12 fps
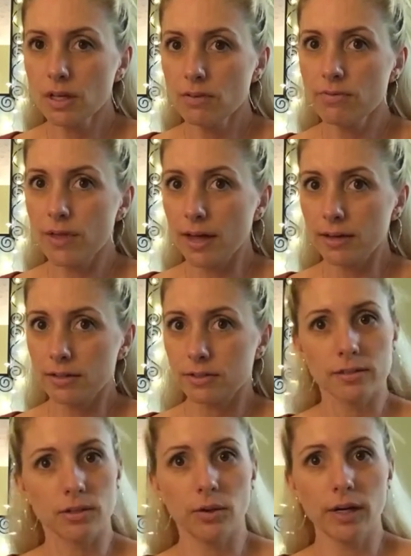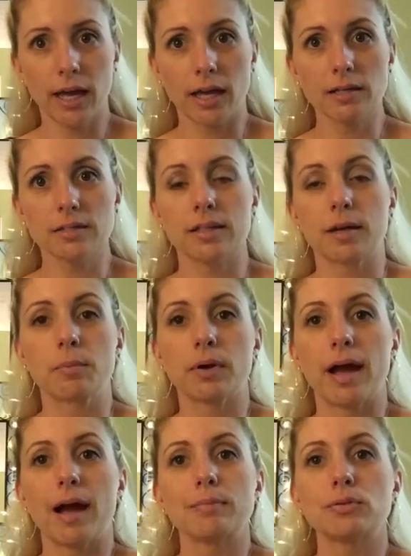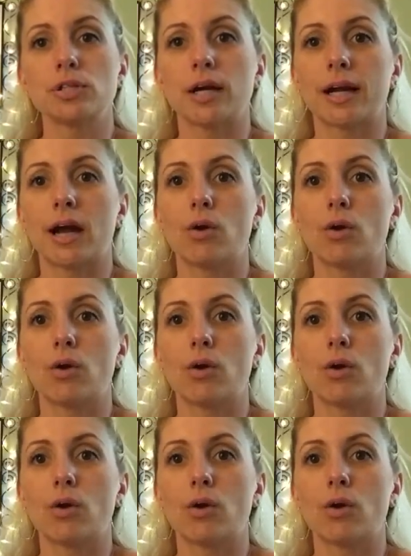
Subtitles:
if that is your case, then perhaps check